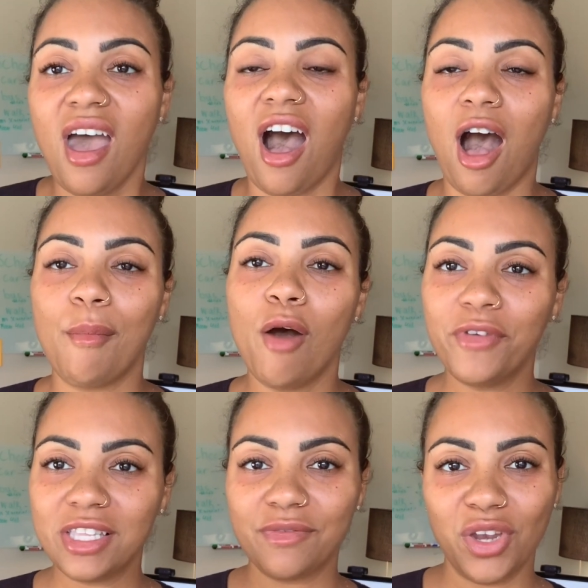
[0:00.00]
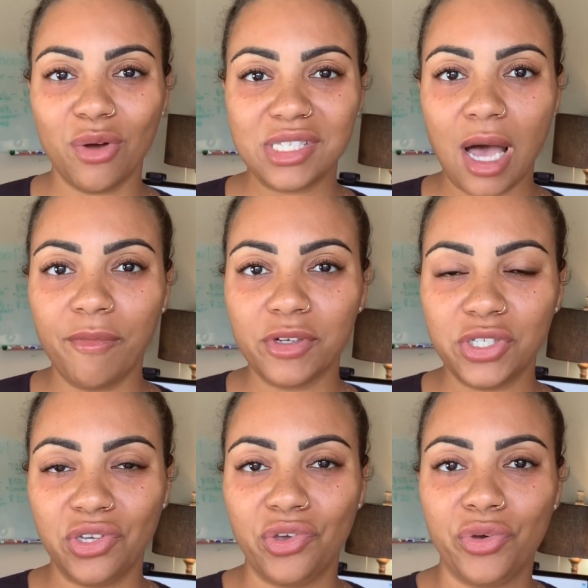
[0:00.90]
Hopefully this video was helpful
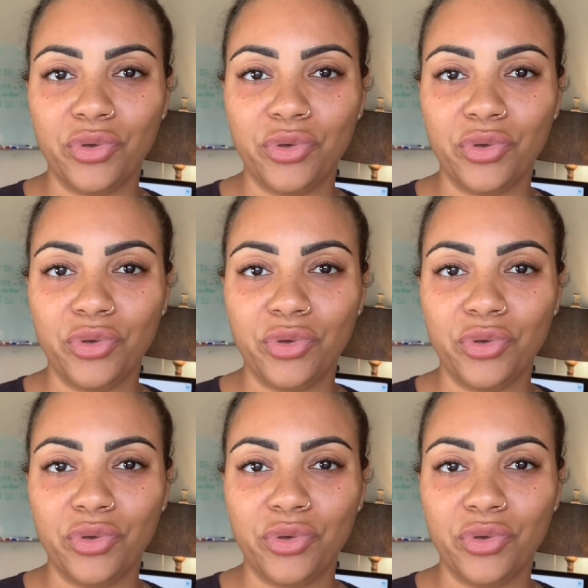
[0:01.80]
to you.